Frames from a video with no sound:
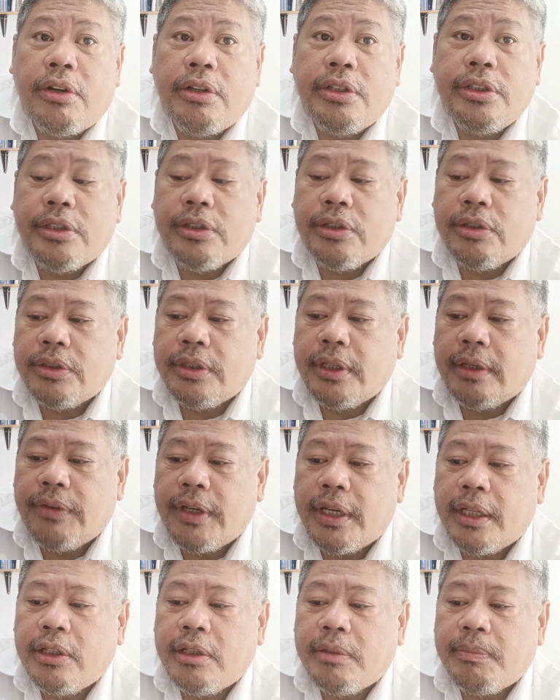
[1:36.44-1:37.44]
also
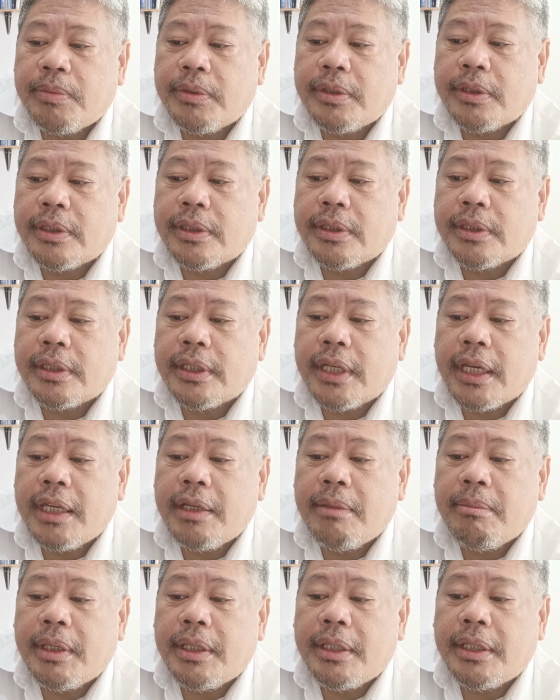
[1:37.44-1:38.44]
develops
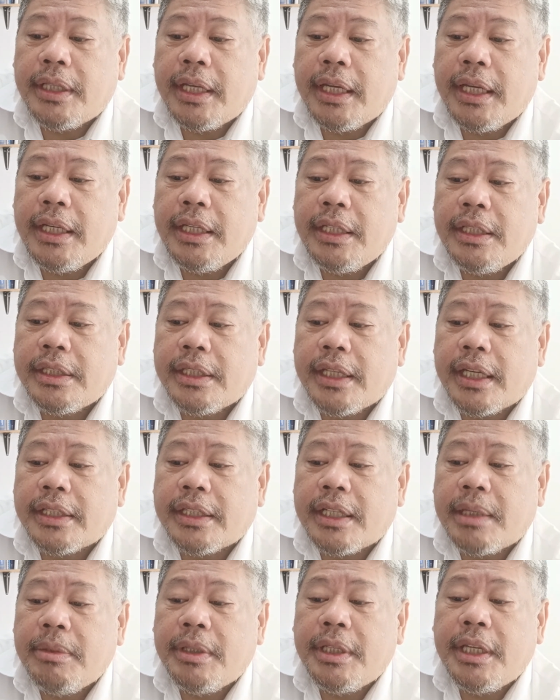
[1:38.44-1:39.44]
and maintains
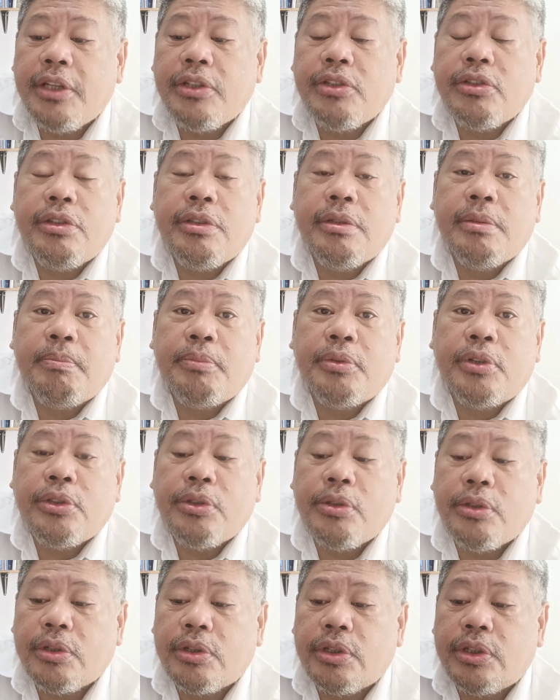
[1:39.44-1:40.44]
examination
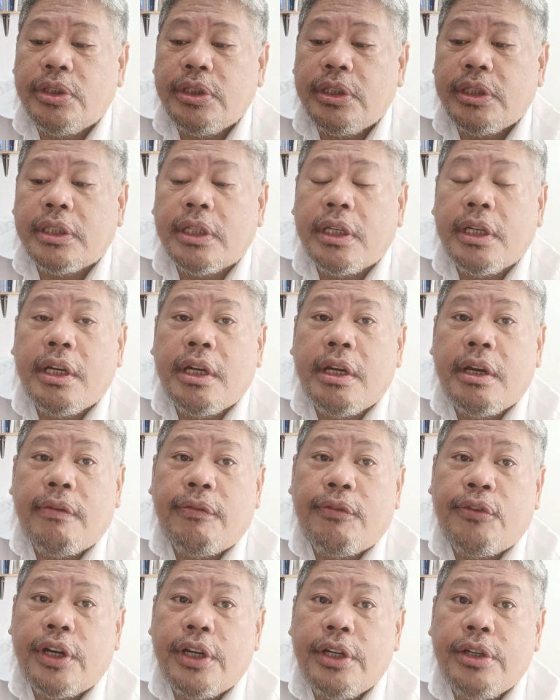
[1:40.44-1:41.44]
protocols
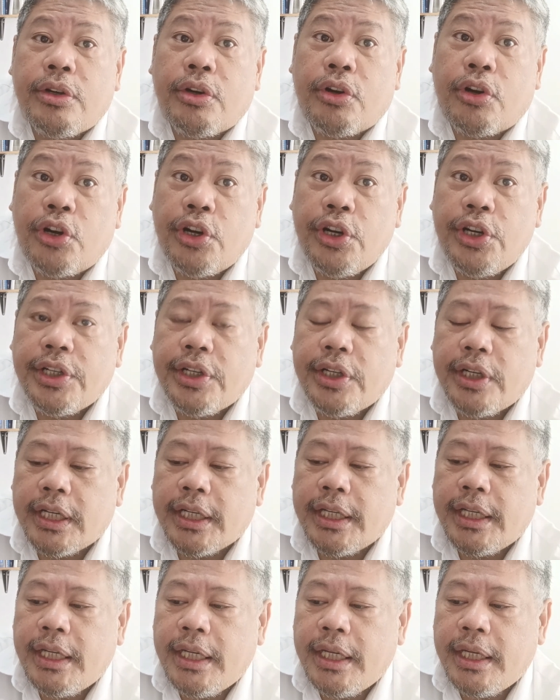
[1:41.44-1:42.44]
for an
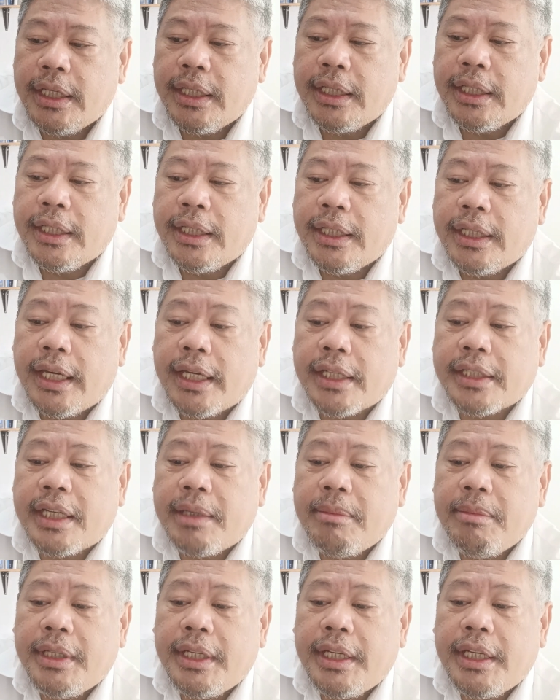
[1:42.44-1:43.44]
orderly
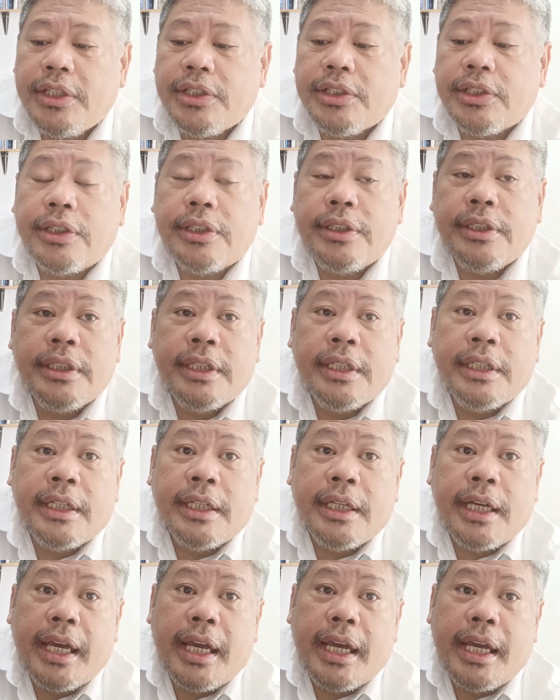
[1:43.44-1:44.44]
examination
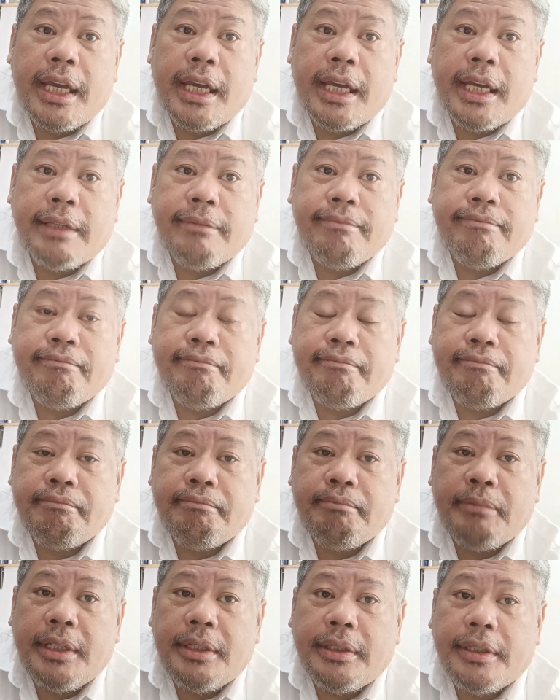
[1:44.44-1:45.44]
and
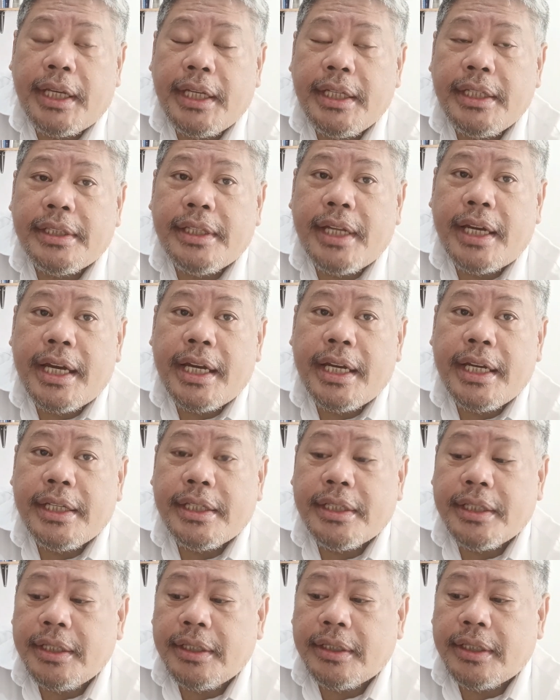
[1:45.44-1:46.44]
maintains the
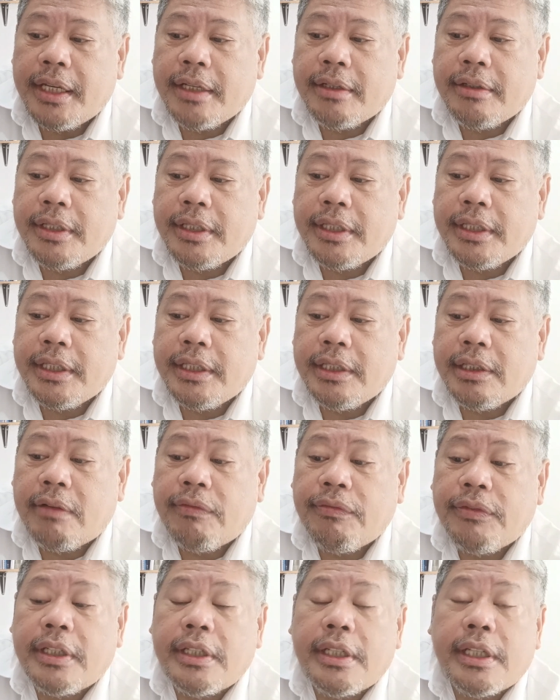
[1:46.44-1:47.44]
highest integrity
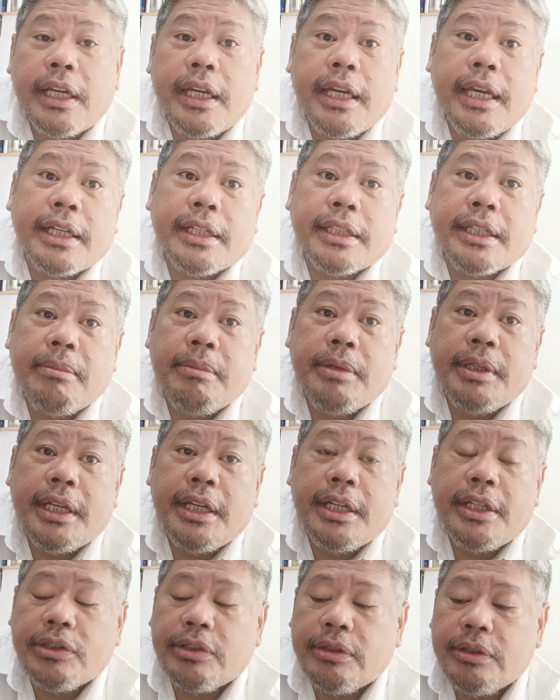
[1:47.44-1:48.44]
of the
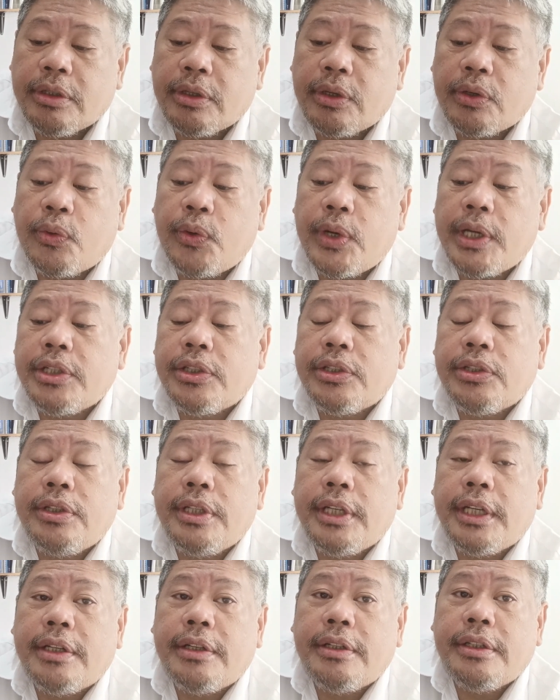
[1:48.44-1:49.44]
examination
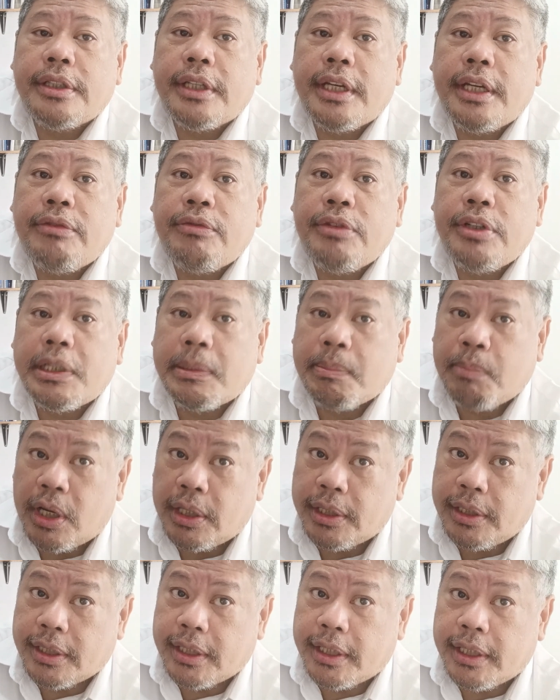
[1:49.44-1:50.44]
questionnaires and
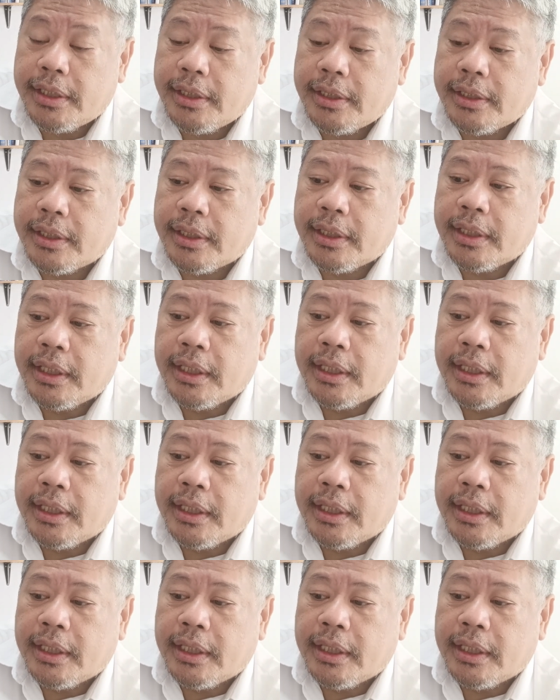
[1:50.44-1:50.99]
responses